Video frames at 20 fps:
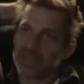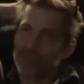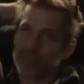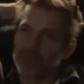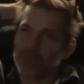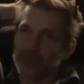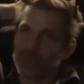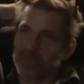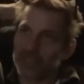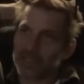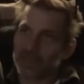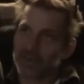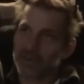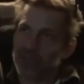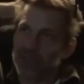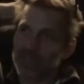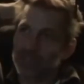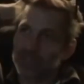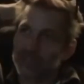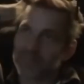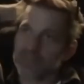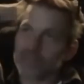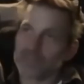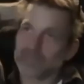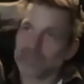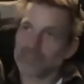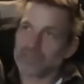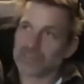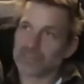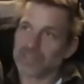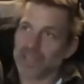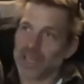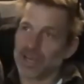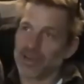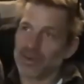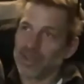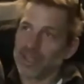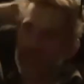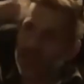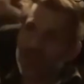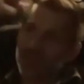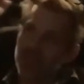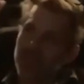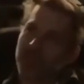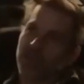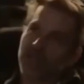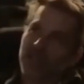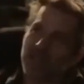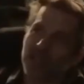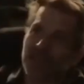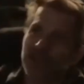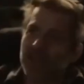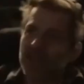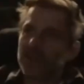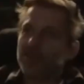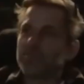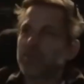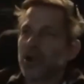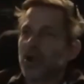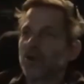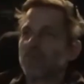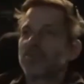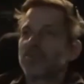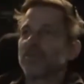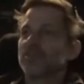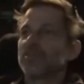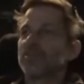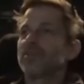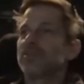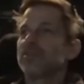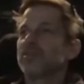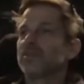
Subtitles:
really quite scary and powerful